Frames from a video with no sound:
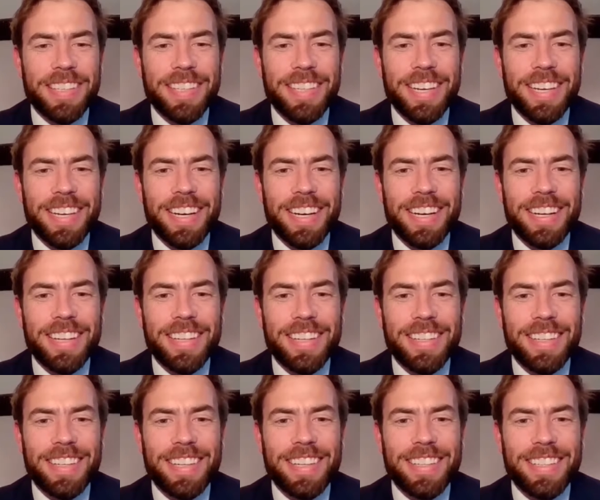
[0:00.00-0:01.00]
he
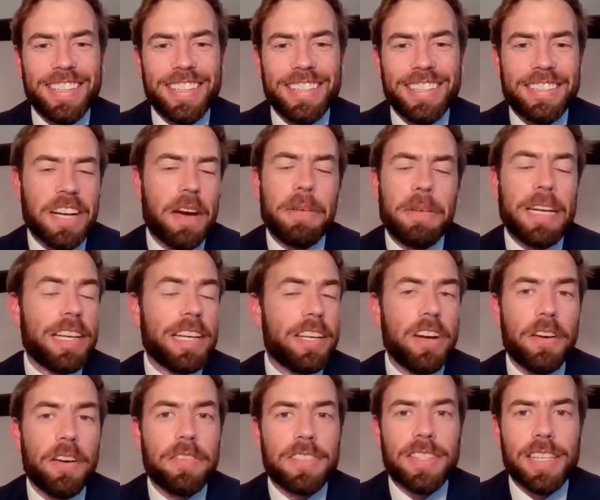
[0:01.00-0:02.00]

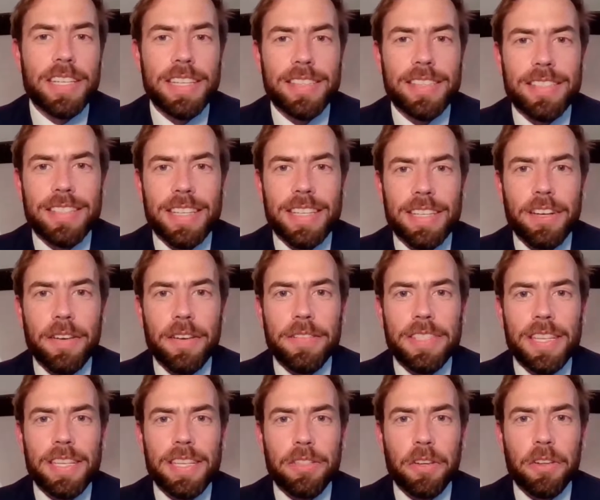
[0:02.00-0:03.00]
oversees
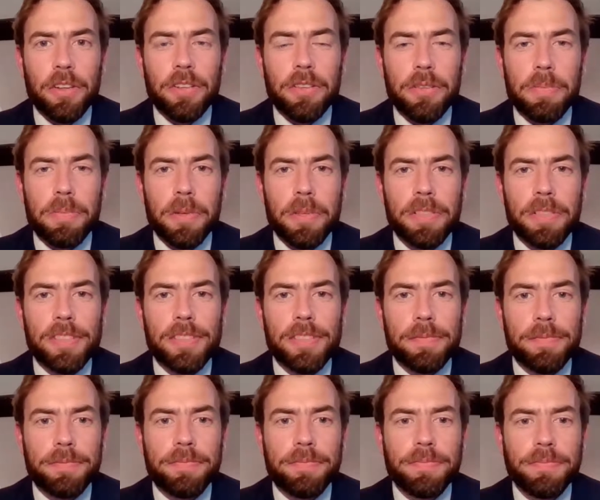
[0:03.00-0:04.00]
all the
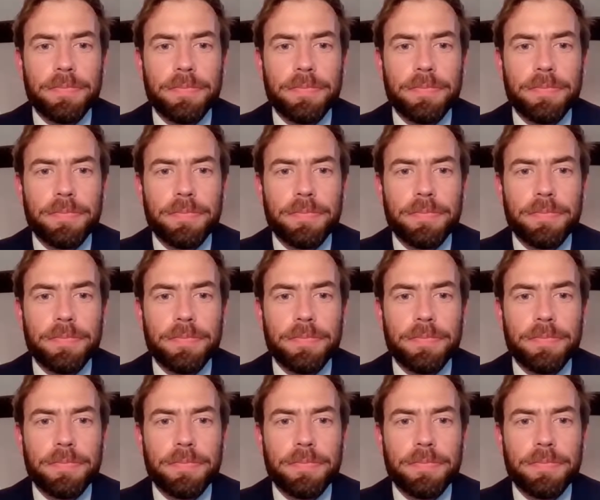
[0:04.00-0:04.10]
reports.